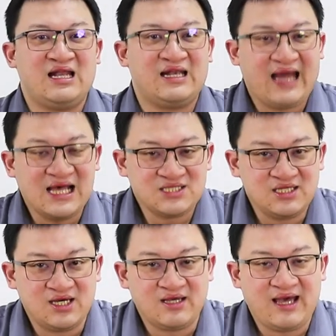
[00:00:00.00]
Last
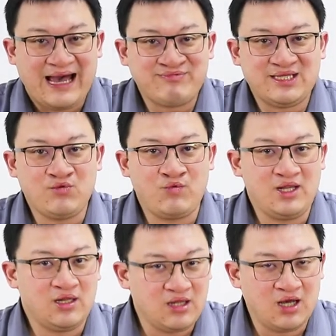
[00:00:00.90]
year, after we
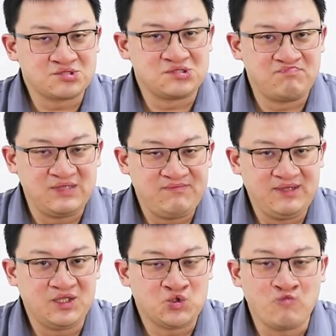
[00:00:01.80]
launched
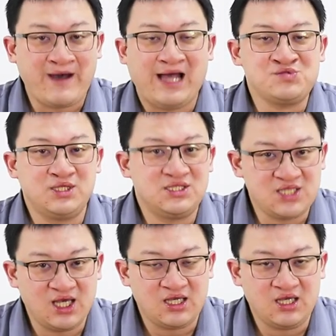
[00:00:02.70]

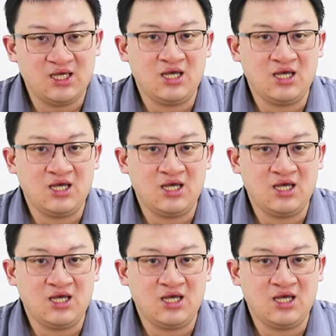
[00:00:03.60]
PB2500J,